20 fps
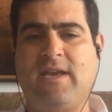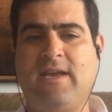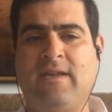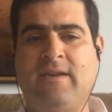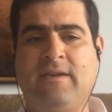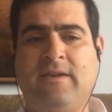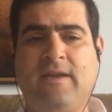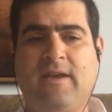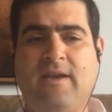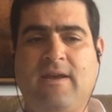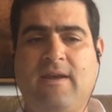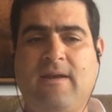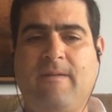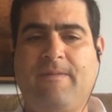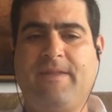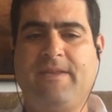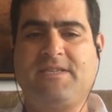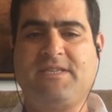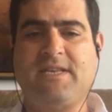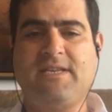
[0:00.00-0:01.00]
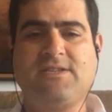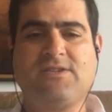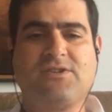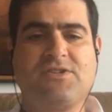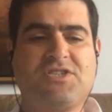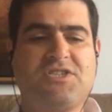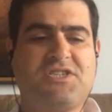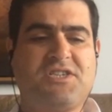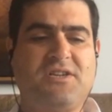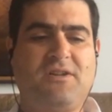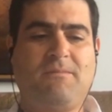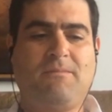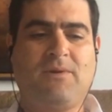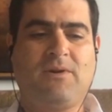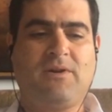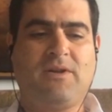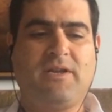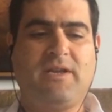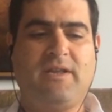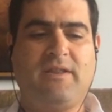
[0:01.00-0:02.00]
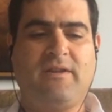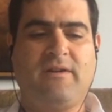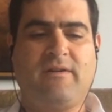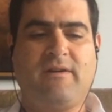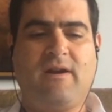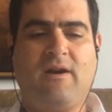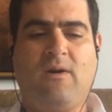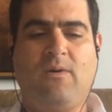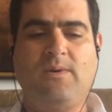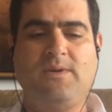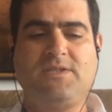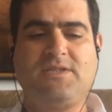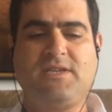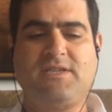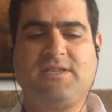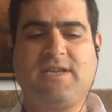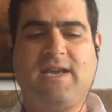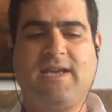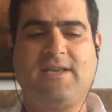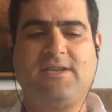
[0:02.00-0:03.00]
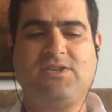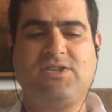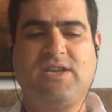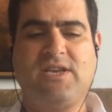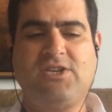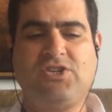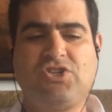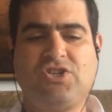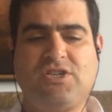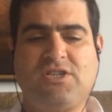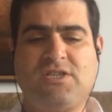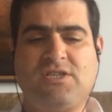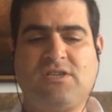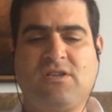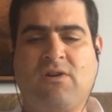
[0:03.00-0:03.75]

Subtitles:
And these things are still murky. There are always these accusations.